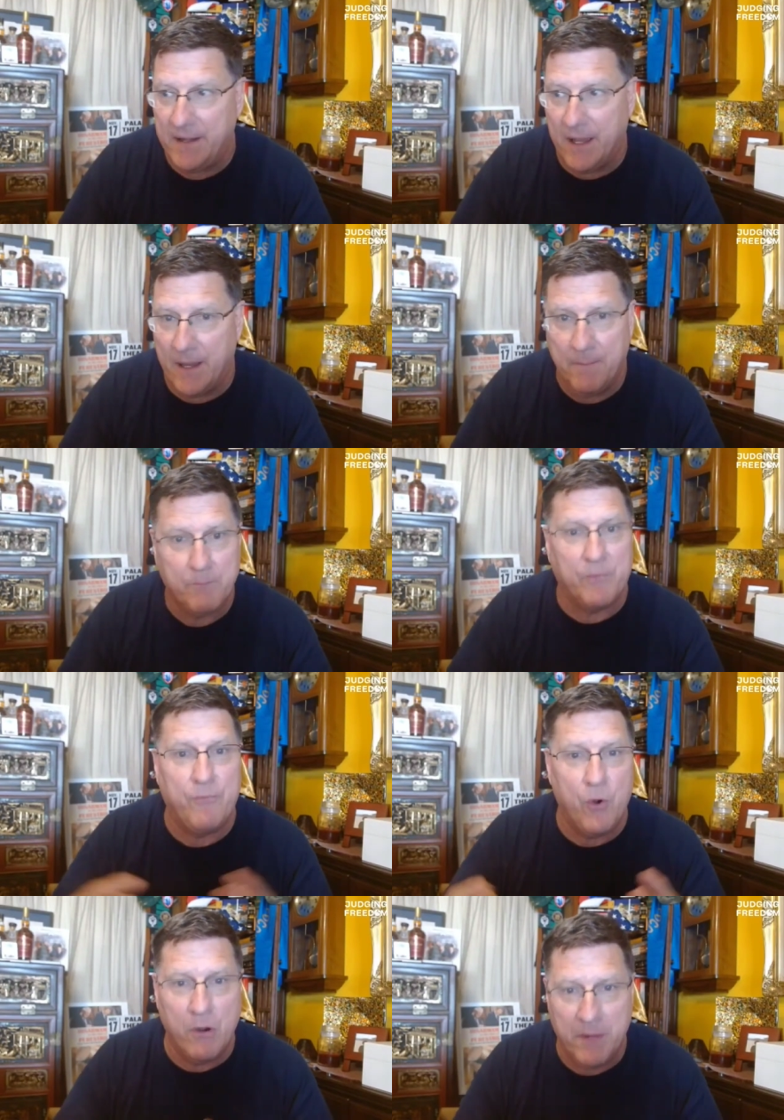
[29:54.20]
and uh,
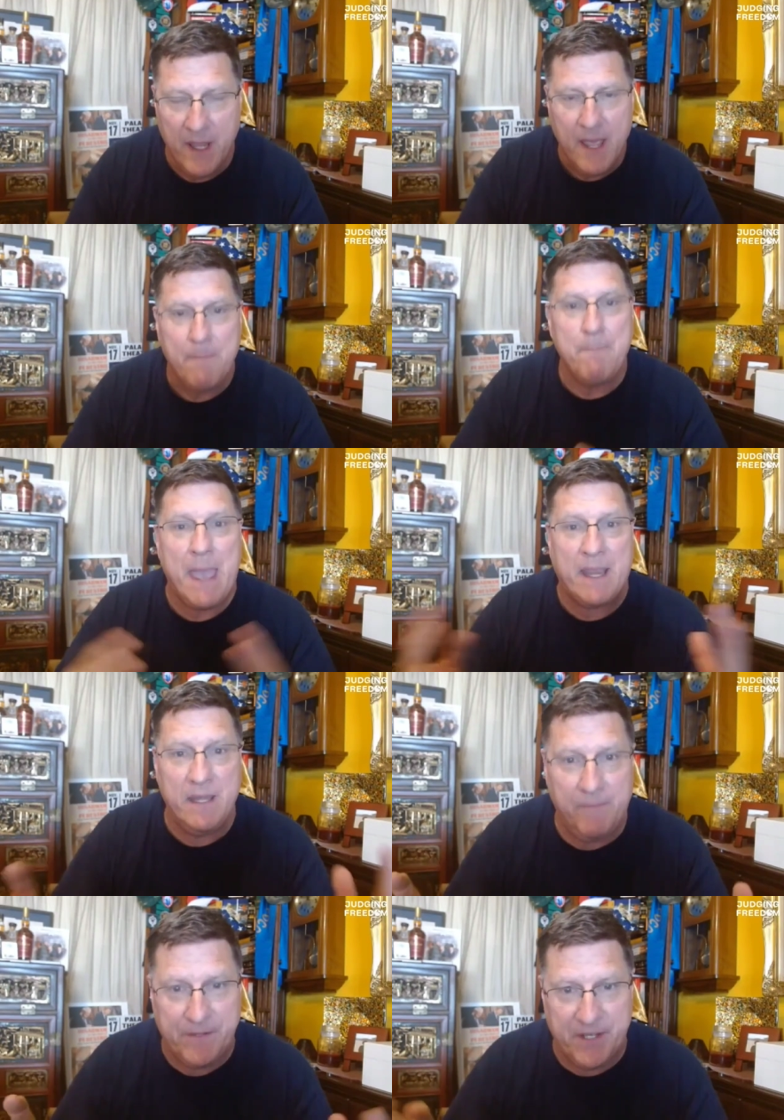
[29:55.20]
performed
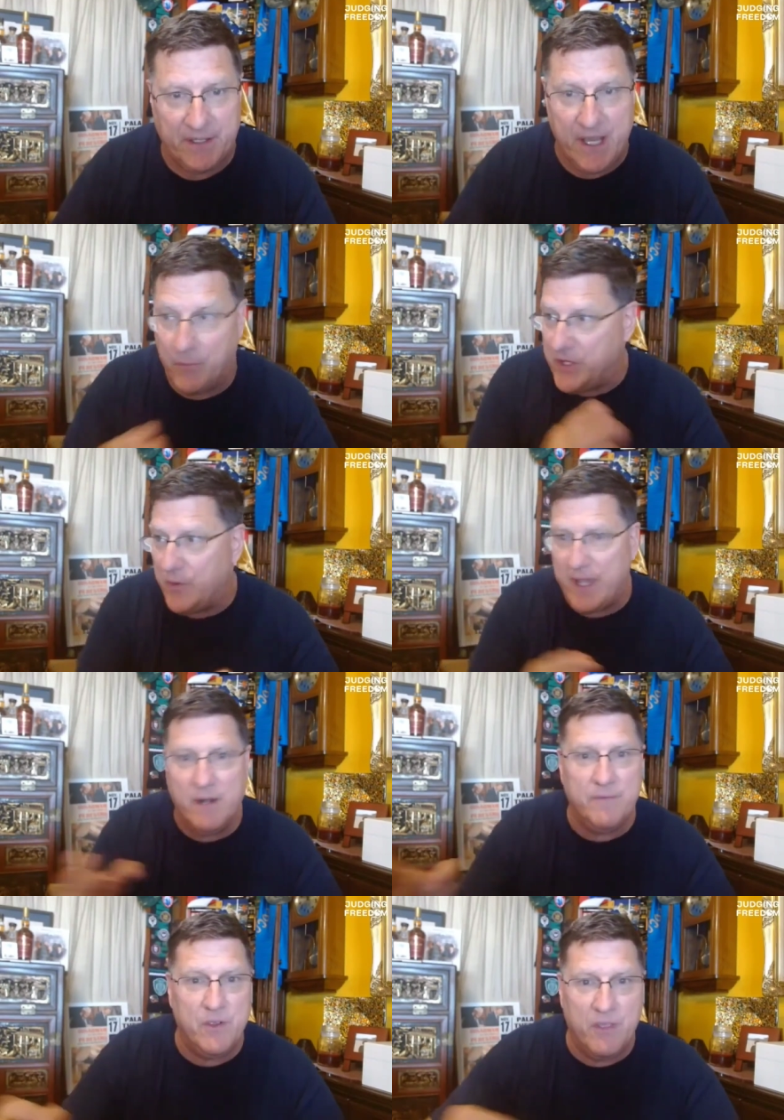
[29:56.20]
magnificently. And when
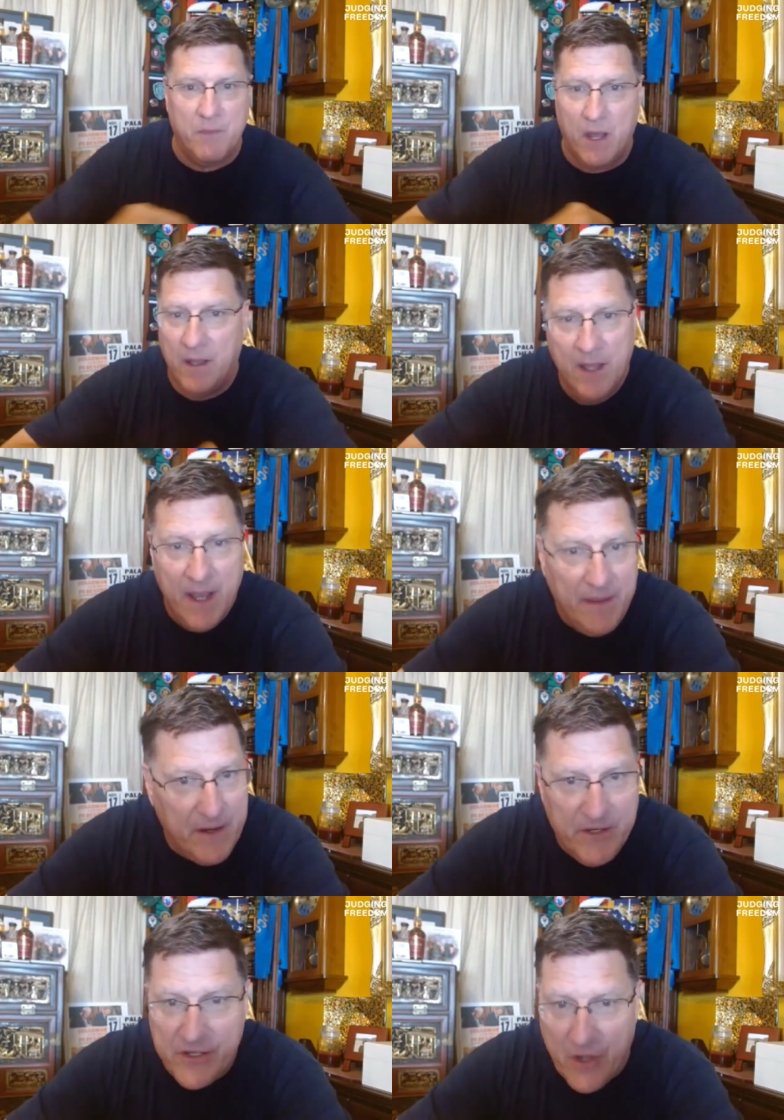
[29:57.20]
you interview them all,
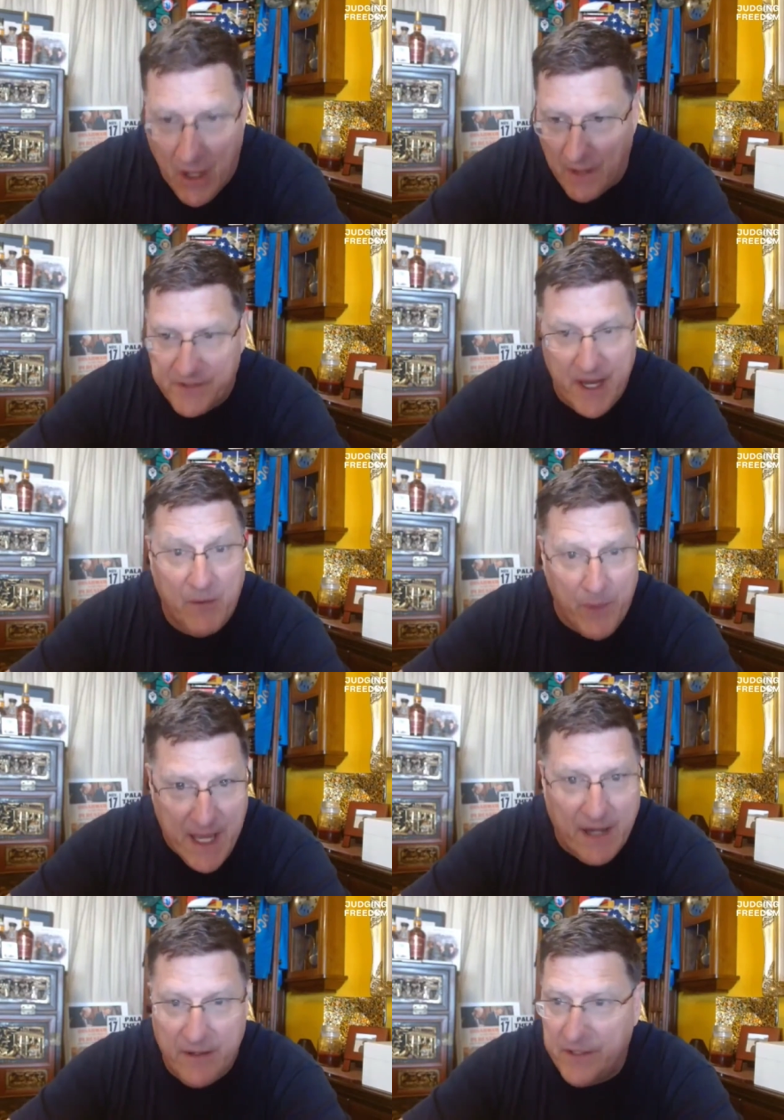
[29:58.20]
they're just all
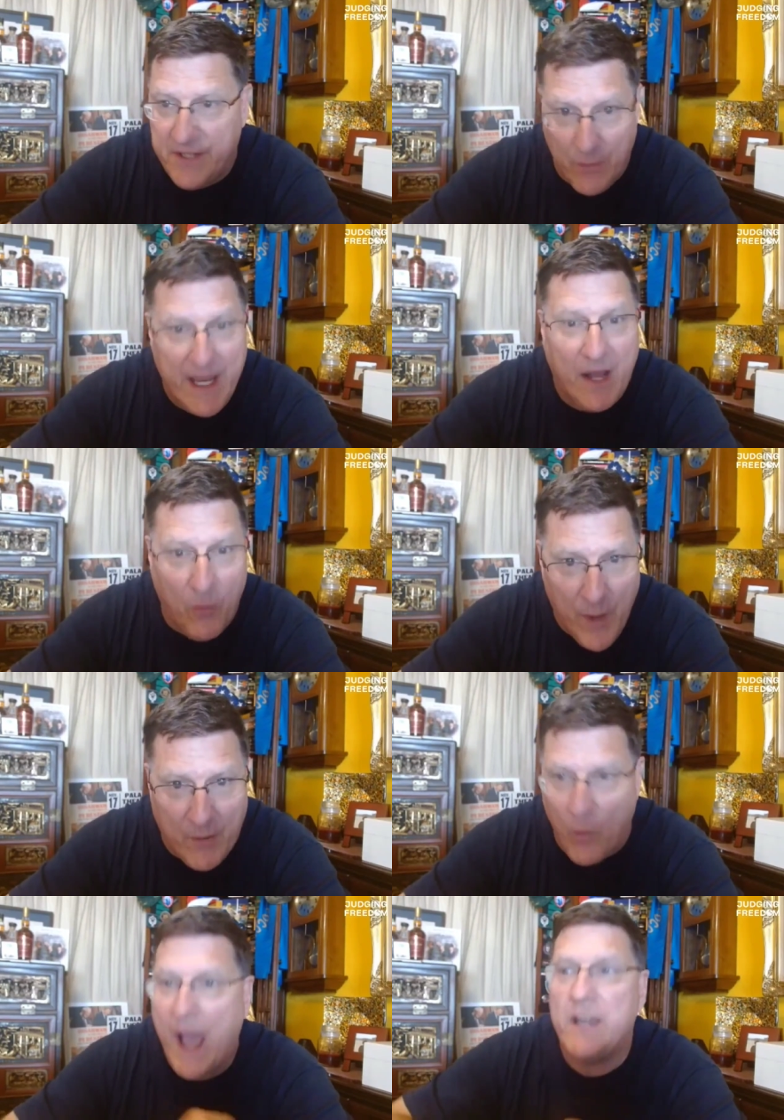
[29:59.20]
saying, we got to do this. We got
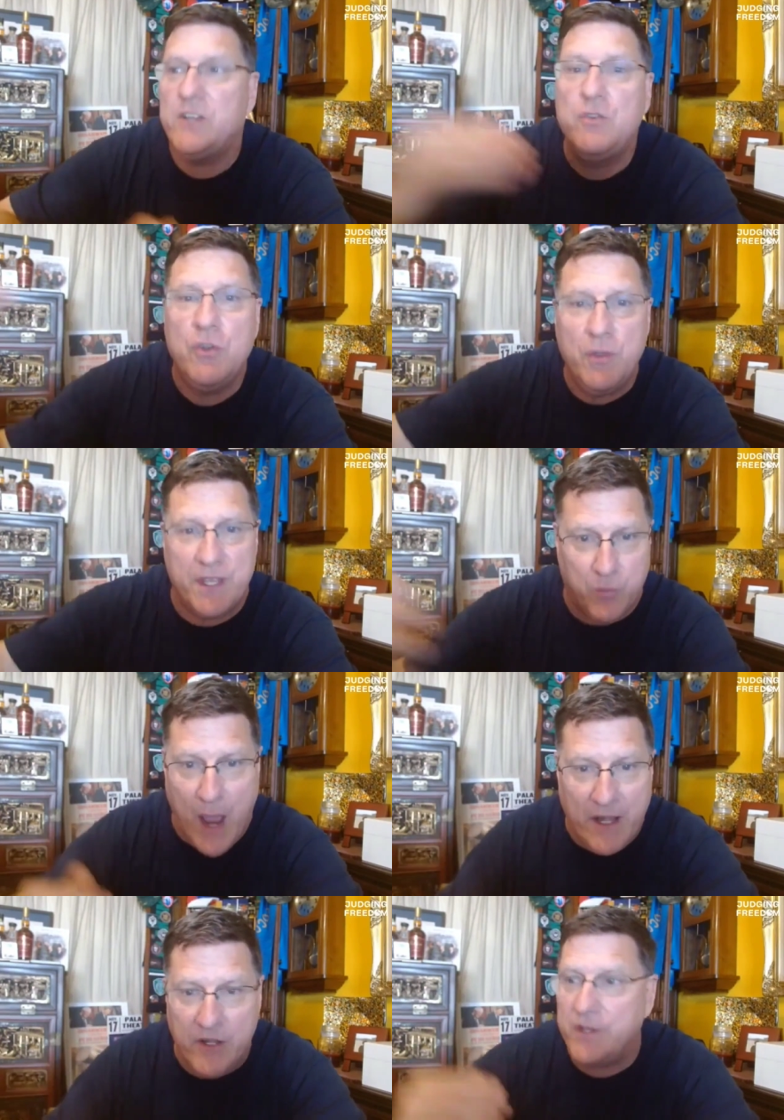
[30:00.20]
to win. Why did you do
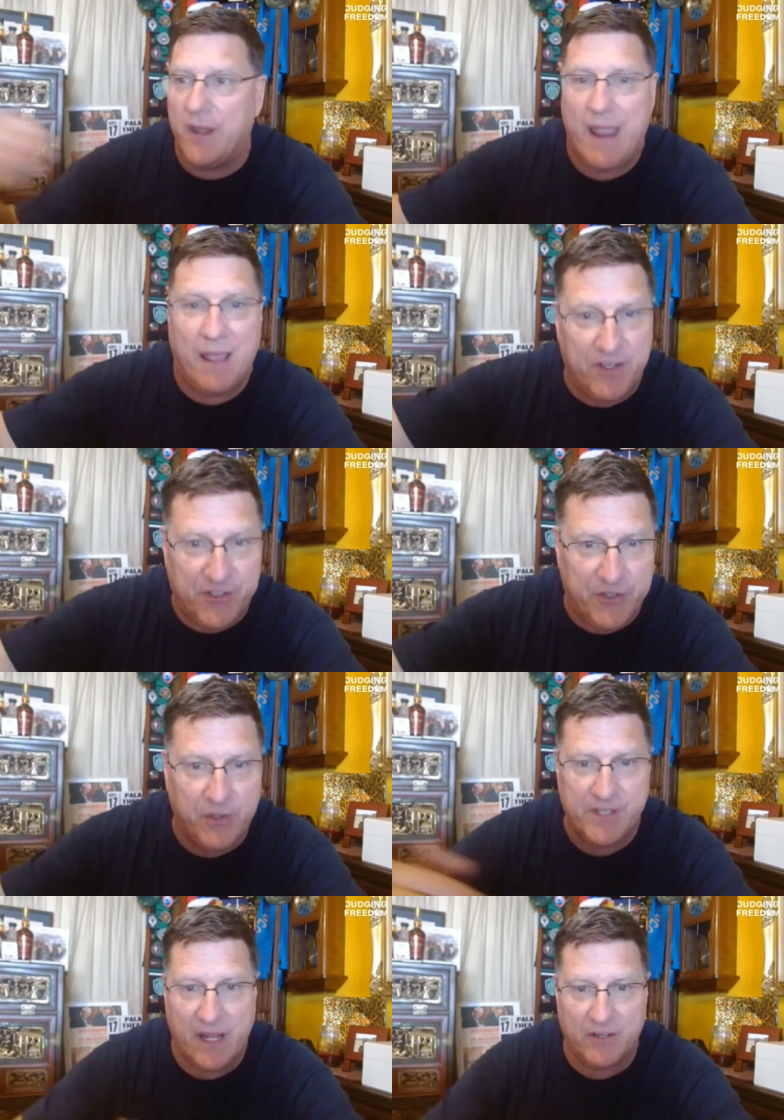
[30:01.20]
this? Why did you carry out
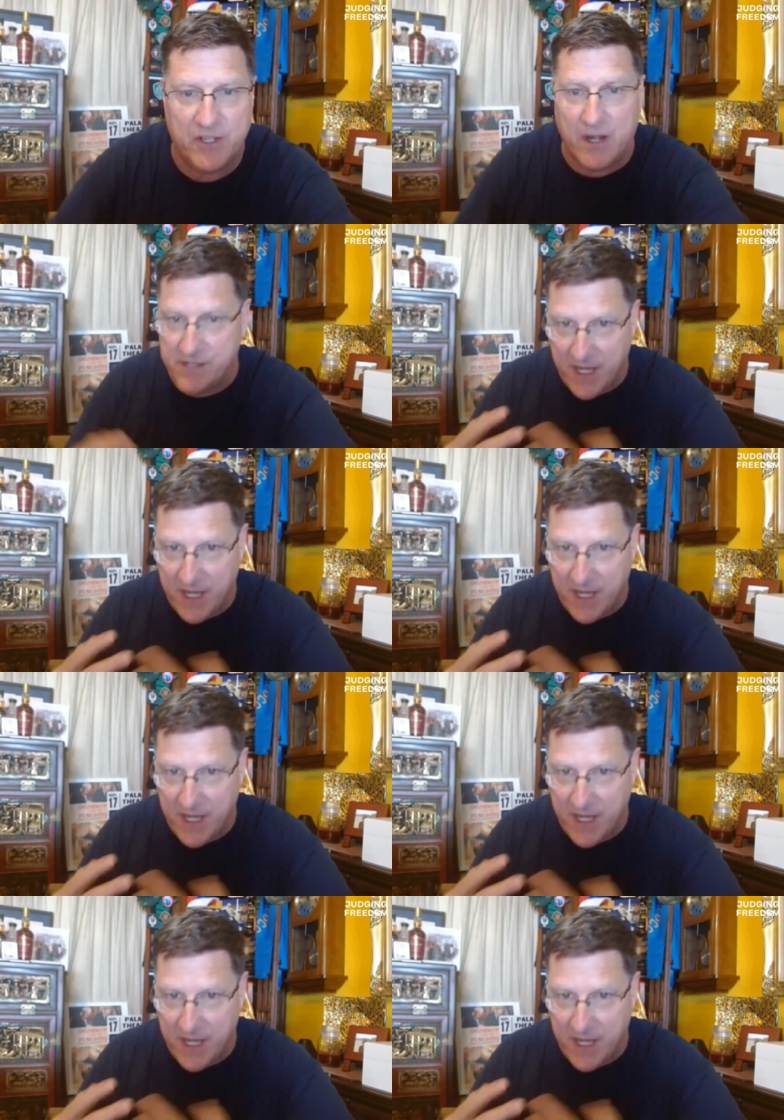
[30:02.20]
this suicidal